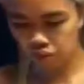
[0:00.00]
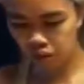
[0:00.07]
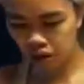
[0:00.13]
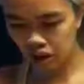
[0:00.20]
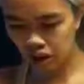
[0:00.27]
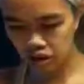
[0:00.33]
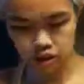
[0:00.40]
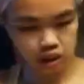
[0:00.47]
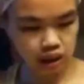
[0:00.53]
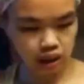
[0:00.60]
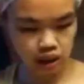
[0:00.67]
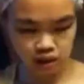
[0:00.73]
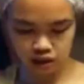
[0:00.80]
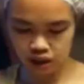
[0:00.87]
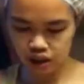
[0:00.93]
my extra
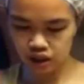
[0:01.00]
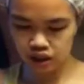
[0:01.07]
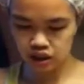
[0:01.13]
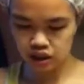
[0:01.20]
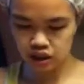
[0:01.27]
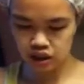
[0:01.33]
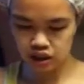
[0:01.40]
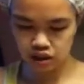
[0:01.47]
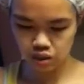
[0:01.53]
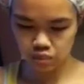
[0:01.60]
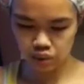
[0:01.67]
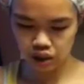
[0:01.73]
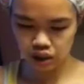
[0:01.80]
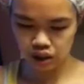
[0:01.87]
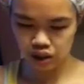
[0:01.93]
hair dye that's still in
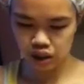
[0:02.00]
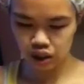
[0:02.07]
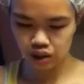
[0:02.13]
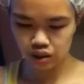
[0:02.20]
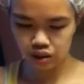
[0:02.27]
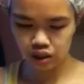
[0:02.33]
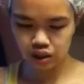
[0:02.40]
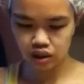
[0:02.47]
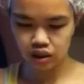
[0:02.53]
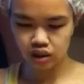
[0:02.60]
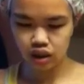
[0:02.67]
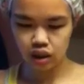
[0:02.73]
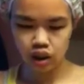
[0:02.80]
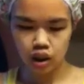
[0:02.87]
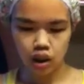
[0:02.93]
my container here,
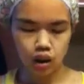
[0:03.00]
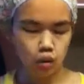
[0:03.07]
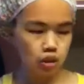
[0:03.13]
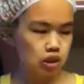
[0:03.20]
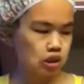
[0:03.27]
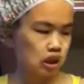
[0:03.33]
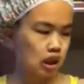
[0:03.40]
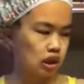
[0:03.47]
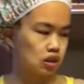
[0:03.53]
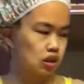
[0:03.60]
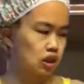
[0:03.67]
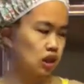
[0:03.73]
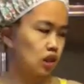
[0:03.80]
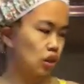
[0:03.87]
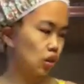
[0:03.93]
which I
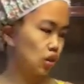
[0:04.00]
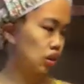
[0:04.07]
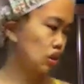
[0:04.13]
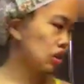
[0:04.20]
actually learned